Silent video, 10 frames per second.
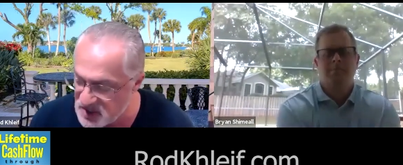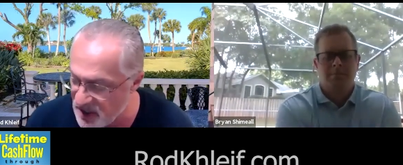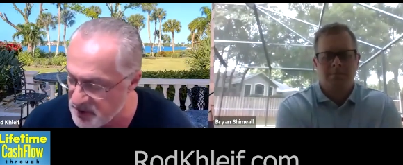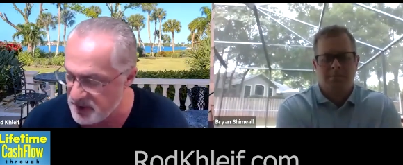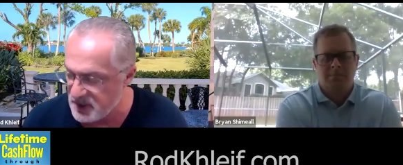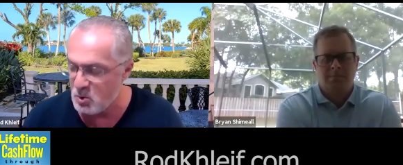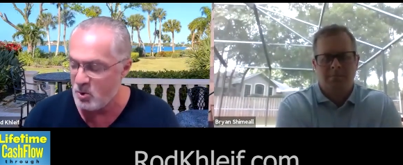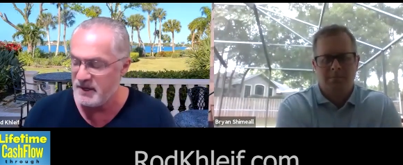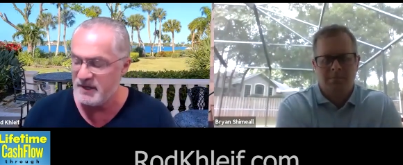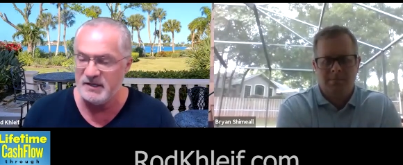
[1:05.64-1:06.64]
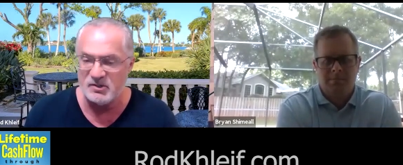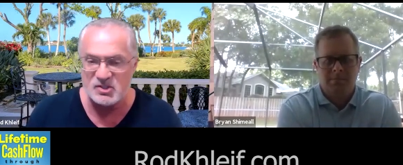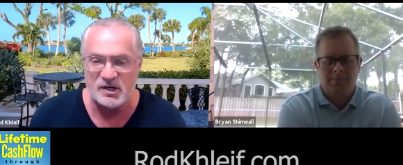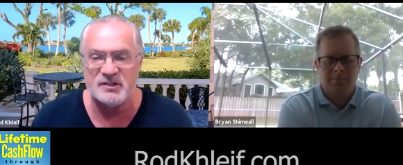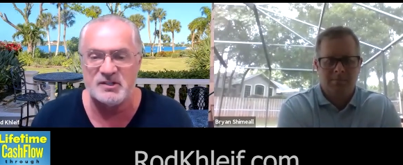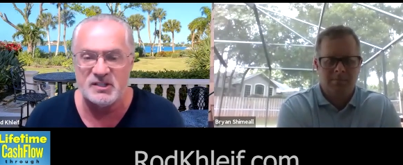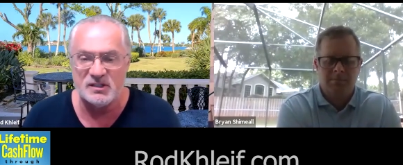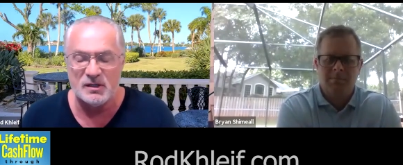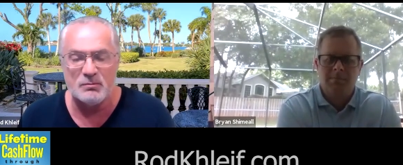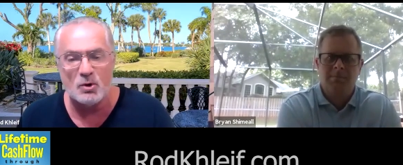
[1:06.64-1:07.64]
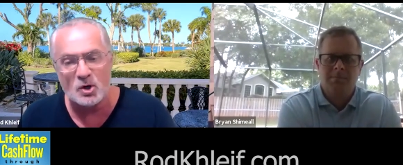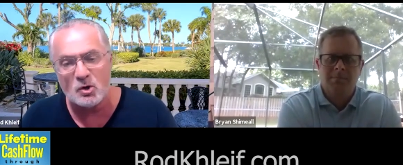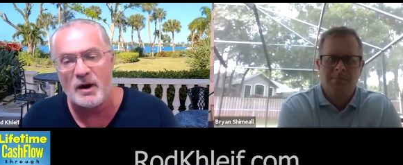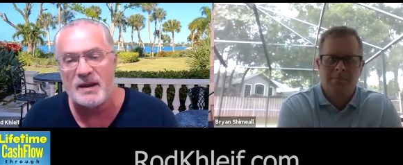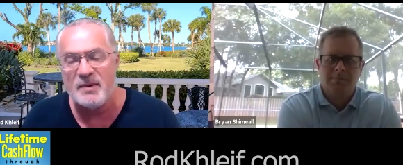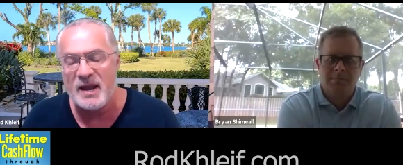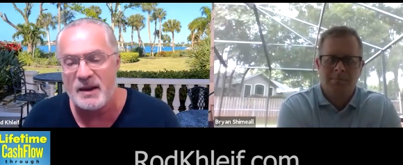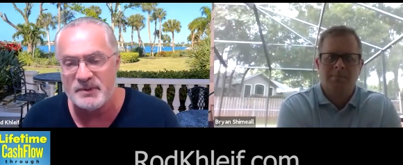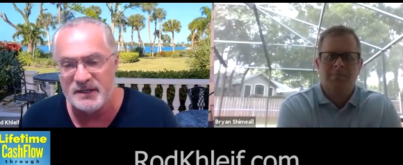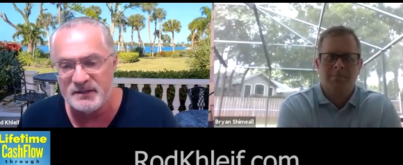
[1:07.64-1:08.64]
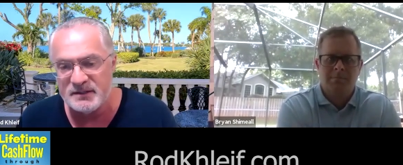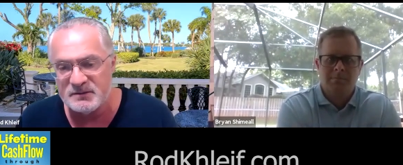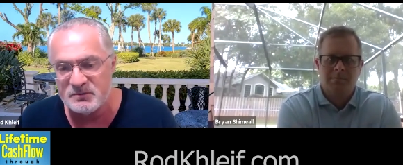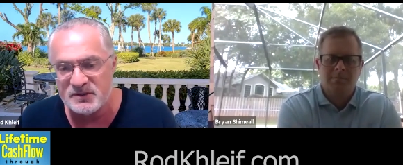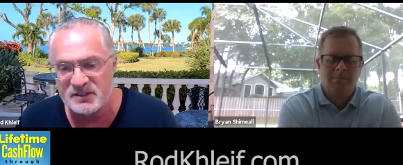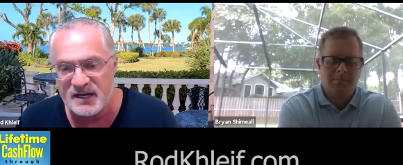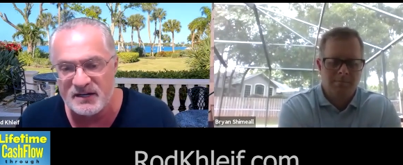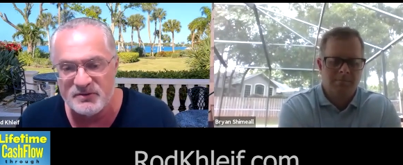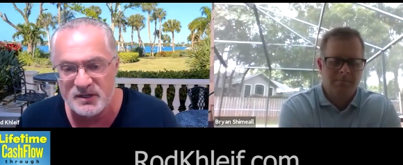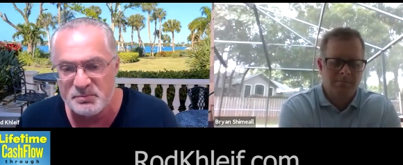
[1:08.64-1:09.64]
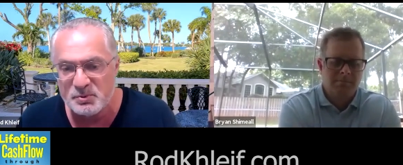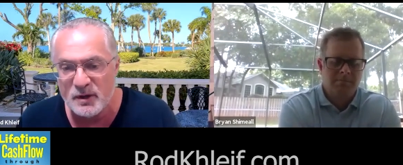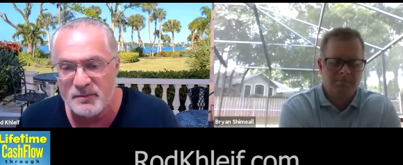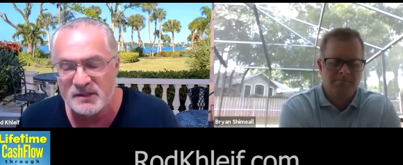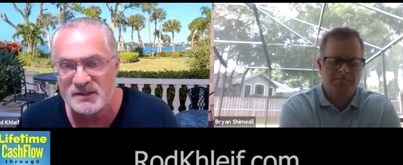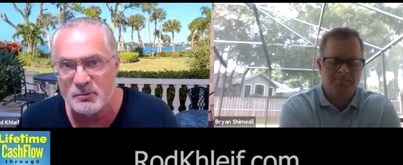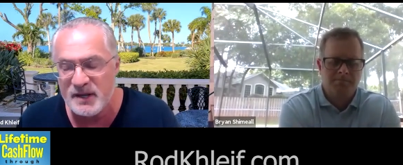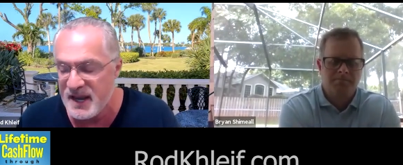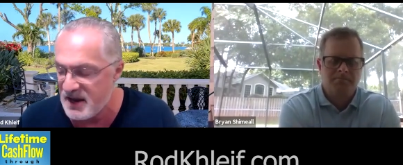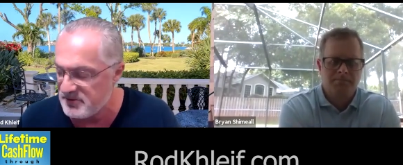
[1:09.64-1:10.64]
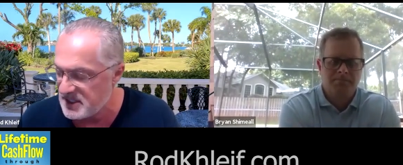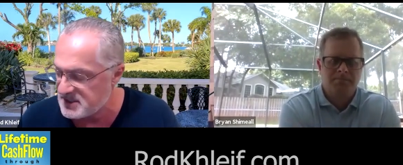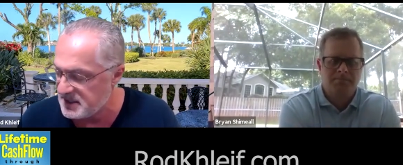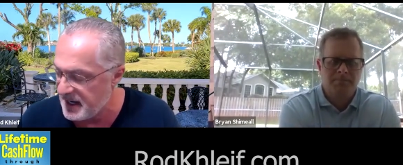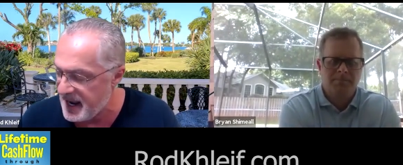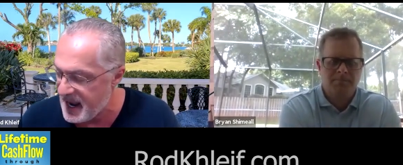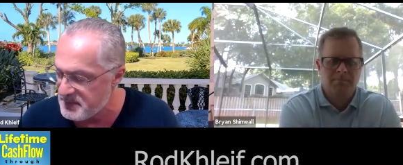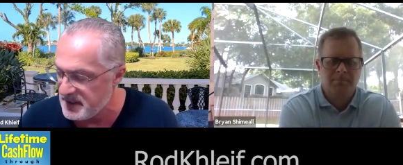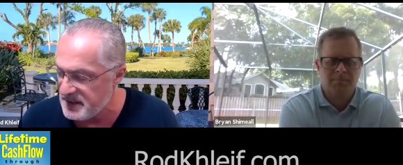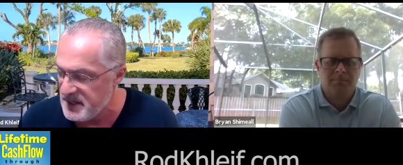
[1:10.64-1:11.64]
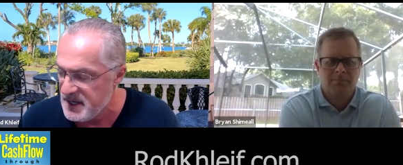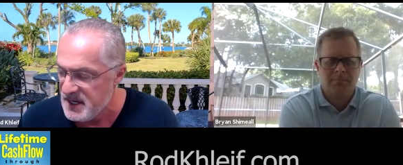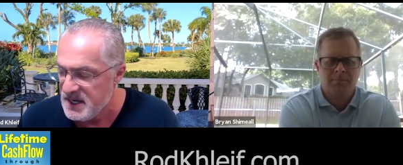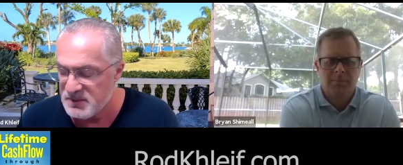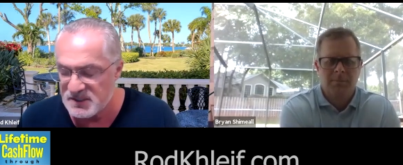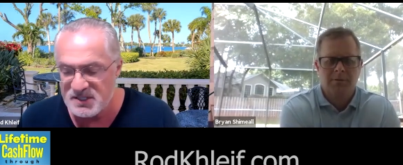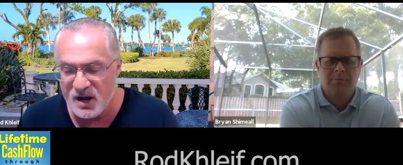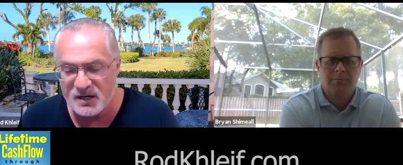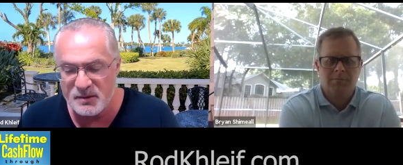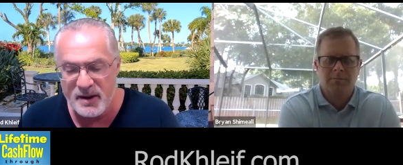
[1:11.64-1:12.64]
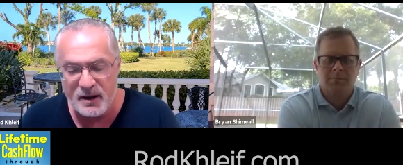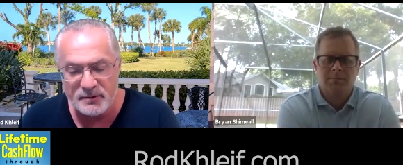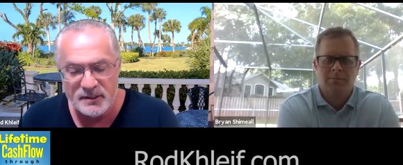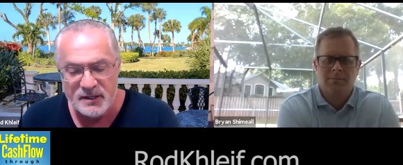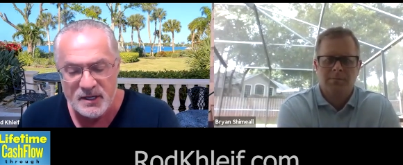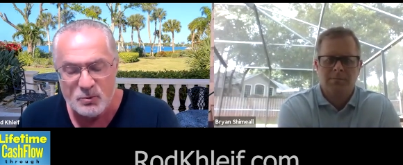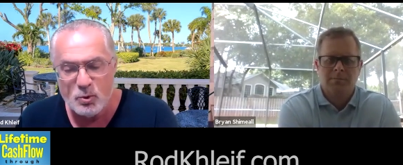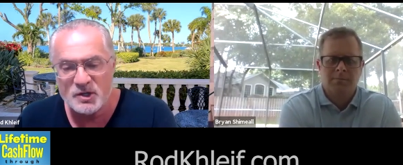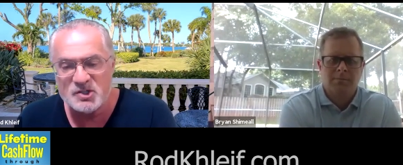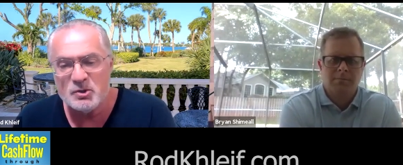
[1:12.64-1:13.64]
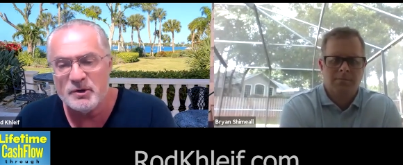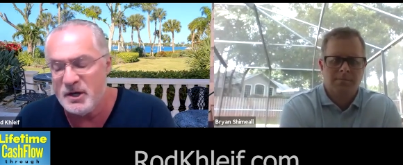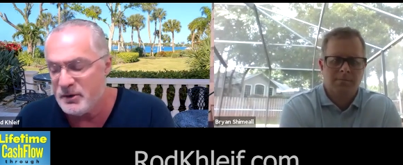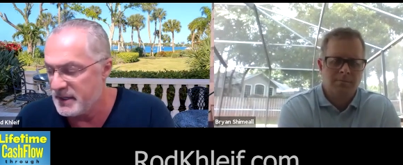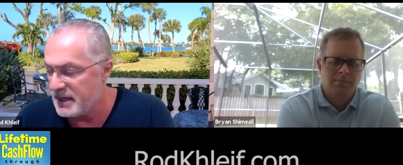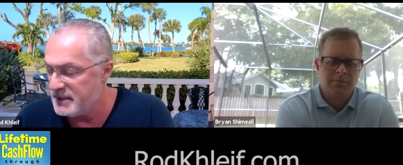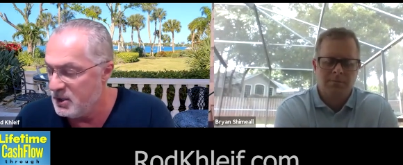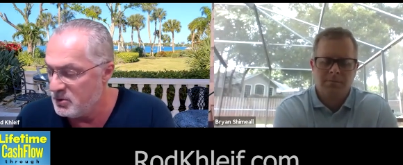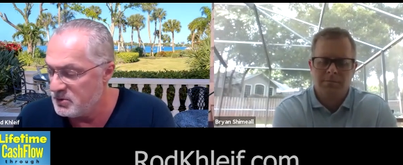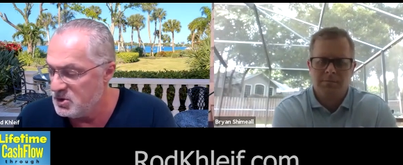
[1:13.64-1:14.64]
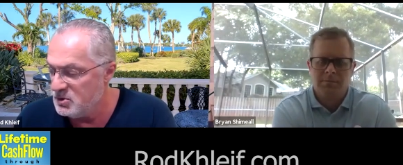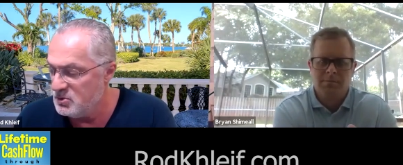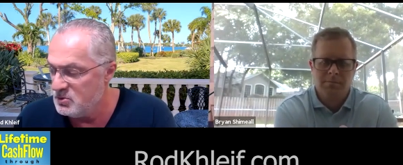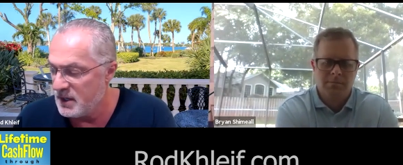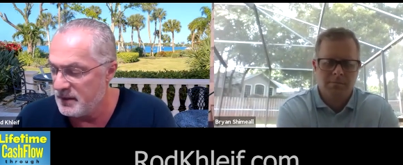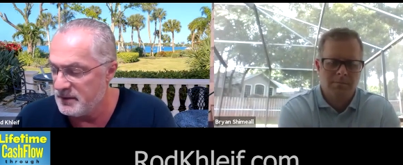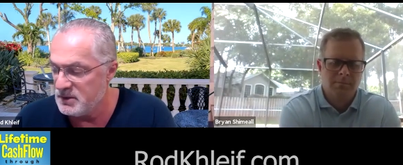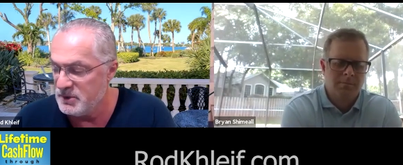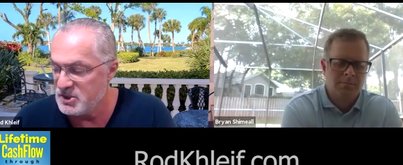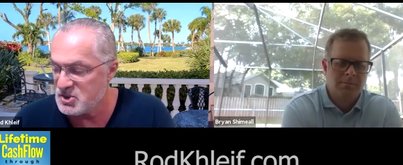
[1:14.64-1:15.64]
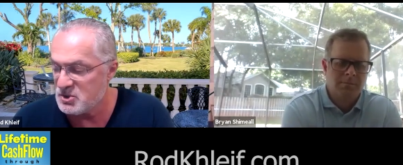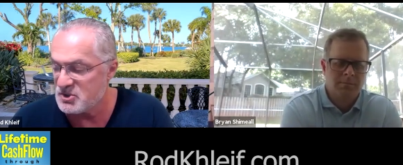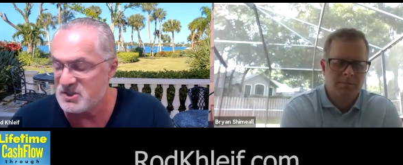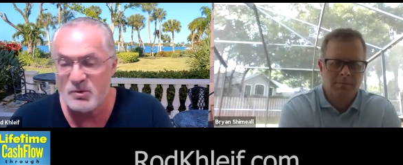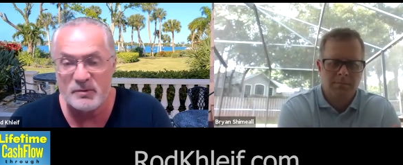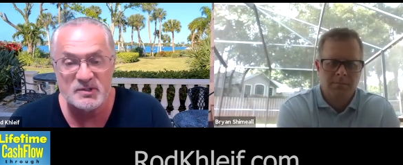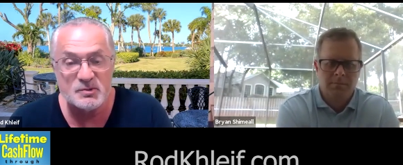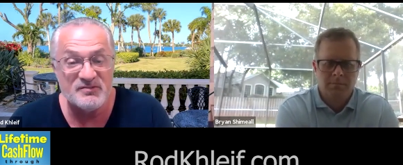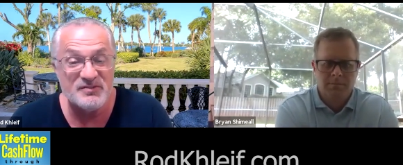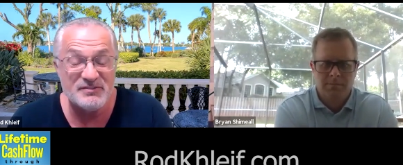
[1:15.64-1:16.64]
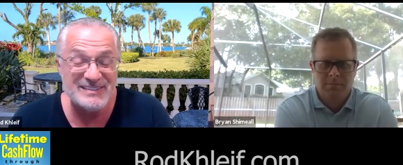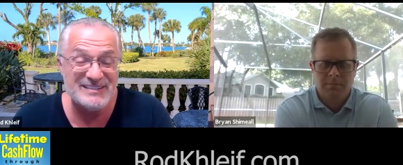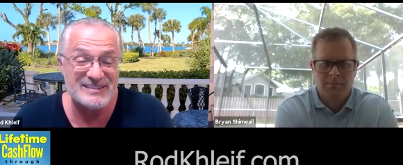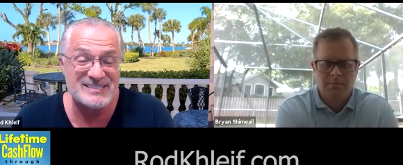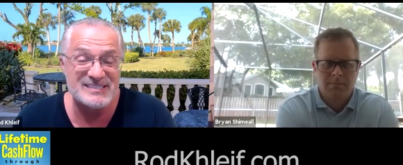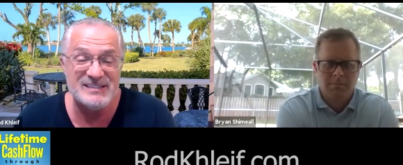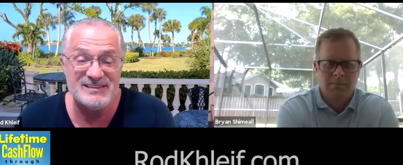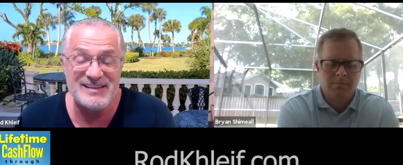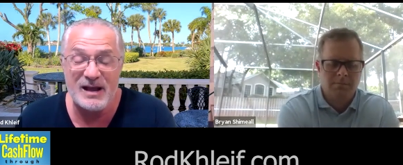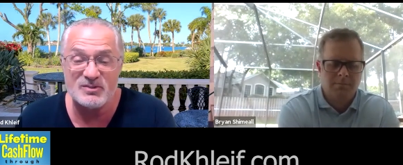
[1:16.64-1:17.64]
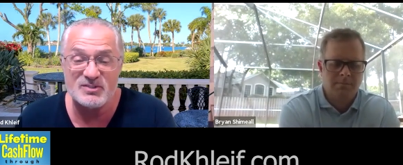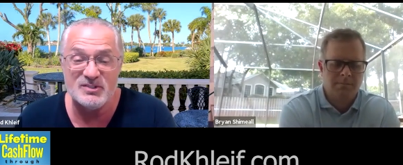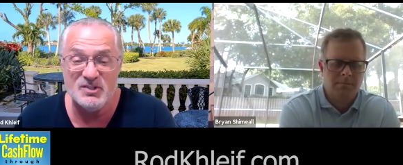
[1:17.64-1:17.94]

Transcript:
Speaker 1: started recording, and you're starting to see a little more crime happening, and with the mm-hmm. kind of unemployment that we have, that's going to happen. But talk about what you're hearing. I know you uh, you insure somewhere between fifty to sixty thousand